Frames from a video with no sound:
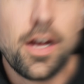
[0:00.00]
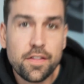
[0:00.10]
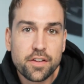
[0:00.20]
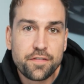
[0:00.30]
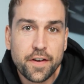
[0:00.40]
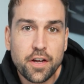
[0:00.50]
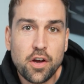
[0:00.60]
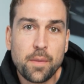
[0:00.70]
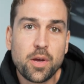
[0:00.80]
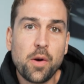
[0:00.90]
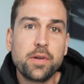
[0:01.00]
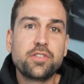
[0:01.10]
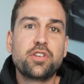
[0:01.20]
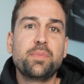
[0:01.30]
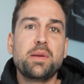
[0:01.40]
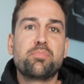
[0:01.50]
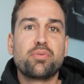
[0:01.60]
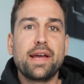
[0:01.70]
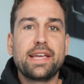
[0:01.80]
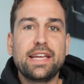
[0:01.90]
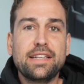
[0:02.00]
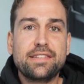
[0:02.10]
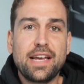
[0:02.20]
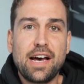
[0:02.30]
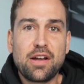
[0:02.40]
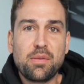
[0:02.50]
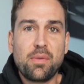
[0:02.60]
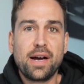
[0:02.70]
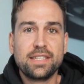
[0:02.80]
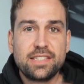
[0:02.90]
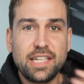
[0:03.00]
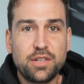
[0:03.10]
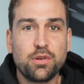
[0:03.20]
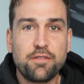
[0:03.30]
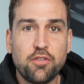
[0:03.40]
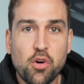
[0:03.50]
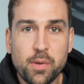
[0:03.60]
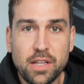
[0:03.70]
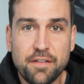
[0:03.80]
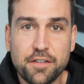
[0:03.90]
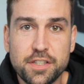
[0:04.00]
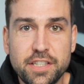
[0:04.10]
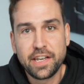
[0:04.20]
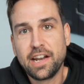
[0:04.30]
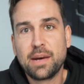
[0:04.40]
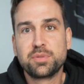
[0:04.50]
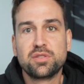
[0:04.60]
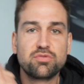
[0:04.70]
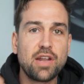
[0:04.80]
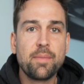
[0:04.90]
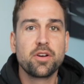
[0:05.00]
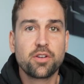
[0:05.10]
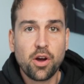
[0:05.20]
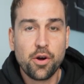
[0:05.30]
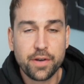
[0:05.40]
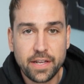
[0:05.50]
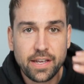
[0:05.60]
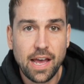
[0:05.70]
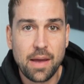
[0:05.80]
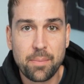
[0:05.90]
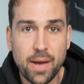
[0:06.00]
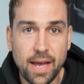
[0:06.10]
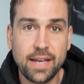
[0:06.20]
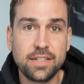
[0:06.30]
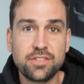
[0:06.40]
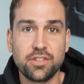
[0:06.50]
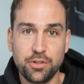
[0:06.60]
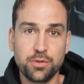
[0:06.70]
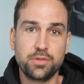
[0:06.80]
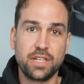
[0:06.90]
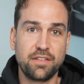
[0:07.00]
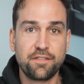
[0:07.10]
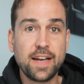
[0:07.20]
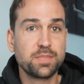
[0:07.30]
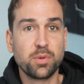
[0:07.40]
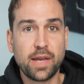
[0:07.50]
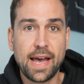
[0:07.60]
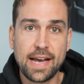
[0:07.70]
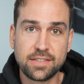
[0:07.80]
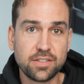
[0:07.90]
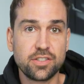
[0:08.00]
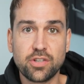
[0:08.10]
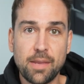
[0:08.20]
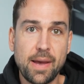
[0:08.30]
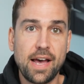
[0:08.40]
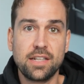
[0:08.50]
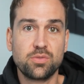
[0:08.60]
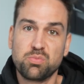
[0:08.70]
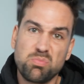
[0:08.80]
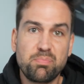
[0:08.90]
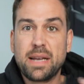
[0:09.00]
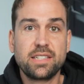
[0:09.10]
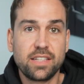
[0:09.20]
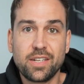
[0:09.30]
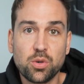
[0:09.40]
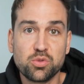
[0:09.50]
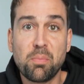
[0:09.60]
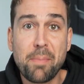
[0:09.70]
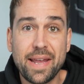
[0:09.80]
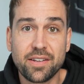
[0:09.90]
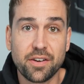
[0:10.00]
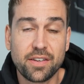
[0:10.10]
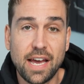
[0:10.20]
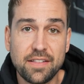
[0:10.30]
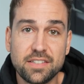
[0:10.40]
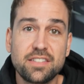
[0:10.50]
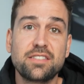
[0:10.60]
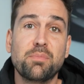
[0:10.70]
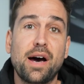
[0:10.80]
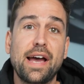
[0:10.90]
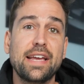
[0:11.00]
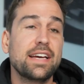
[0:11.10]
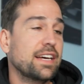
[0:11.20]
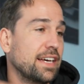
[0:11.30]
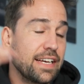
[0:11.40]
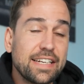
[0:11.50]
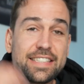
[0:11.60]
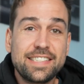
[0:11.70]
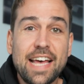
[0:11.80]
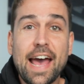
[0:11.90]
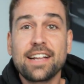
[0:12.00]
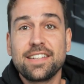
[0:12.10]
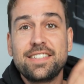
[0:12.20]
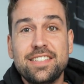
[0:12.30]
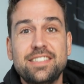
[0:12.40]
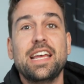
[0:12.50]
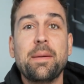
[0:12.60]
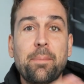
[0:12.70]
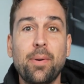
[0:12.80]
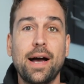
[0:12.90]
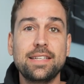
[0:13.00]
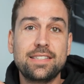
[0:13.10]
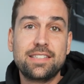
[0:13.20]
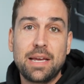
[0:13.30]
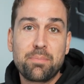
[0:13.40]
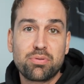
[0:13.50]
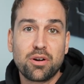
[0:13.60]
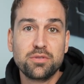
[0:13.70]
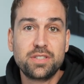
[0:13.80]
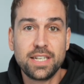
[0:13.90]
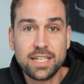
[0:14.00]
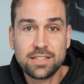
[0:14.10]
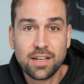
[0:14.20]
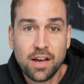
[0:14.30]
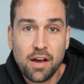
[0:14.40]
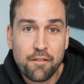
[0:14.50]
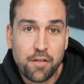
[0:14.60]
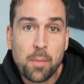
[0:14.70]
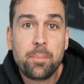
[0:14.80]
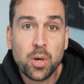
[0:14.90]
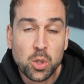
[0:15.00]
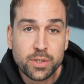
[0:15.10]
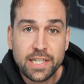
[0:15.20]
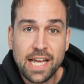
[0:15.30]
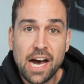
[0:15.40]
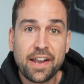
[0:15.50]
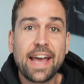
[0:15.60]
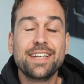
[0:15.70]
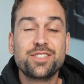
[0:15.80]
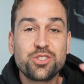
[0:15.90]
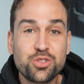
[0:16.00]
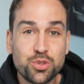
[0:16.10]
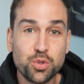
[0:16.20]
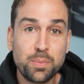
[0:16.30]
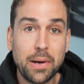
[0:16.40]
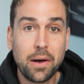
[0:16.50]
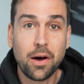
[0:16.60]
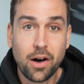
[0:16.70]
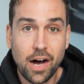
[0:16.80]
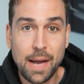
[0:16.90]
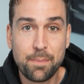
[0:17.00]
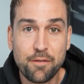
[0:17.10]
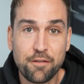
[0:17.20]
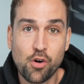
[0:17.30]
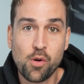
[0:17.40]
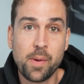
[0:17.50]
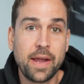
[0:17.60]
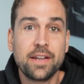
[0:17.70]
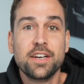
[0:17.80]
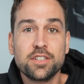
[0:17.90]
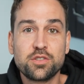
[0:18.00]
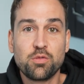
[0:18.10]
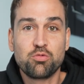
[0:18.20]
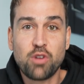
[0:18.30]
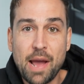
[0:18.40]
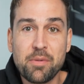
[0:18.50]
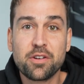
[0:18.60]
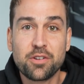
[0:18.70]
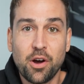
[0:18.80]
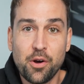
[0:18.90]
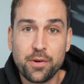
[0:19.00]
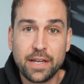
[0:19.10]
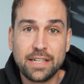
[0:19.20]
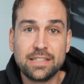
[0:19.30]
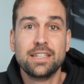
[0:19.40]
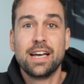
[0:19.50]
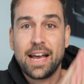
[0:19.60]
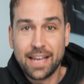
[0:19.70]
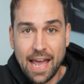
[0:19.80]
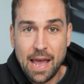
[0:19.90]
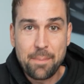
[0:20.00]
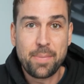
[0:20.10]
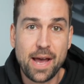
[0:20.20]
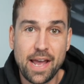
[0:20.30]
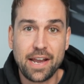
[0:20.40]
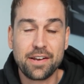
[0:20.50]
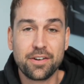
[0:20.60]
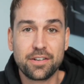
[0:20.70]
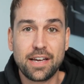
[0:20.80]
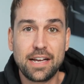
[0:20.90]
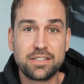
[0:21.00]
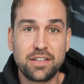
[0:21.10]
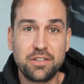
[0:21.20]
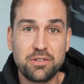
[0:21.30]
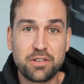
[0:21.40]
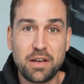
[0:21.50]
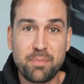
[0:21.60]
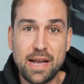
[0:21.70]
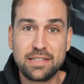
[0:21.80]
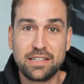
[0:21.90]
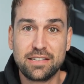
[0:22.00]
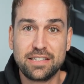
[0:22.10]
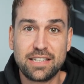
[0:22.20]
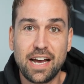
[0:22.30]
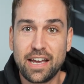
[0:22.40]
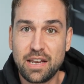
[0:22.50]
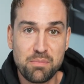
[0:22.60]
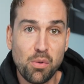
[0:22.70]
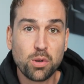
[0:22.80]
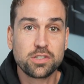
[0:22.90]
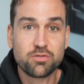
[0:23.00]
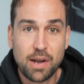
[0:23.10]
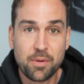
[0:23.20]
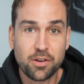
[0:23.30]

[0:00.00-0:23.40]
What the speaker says: In this video, I'm going to be breaking down my secret formula for setting up ceramic coating campaigns using Facebook ads, Instagram ads, basically called Meta, okay? This is my exact step-by-step process for building out a super high-performing ceramic coating campaign, okay, so that you can basically start getting more ceramic